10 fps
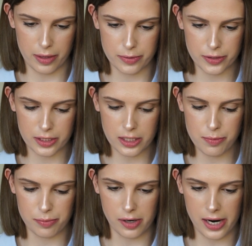I'm just going
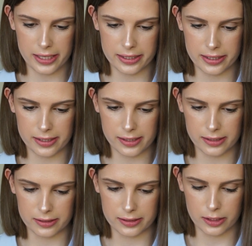to brighten it a
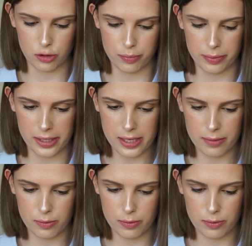little bit.